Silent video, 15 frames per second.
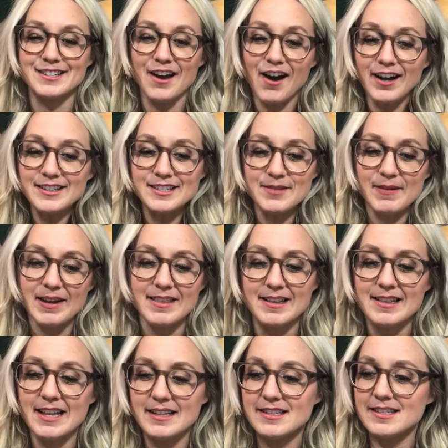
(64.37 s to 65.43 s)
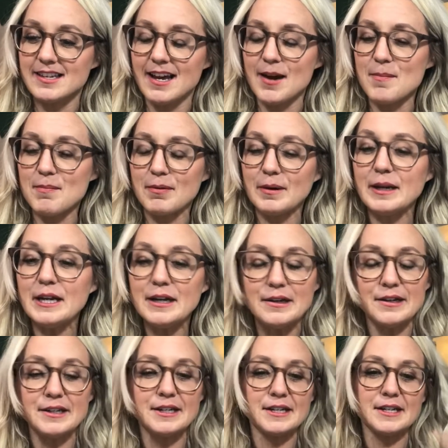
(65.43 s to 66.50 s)
It's awesome. I think that's a pretty
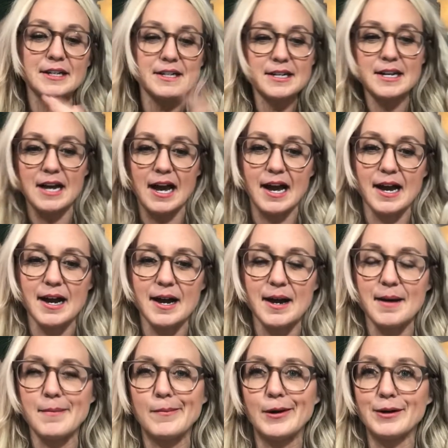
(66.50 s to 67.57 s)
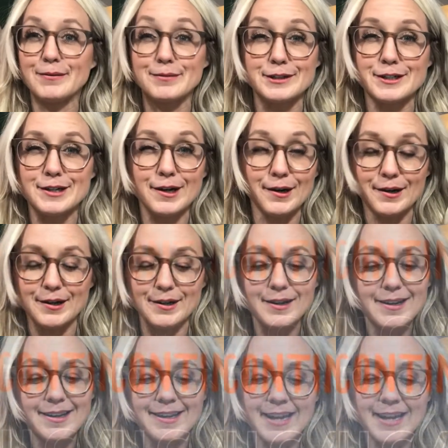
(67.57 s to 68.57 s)
good return.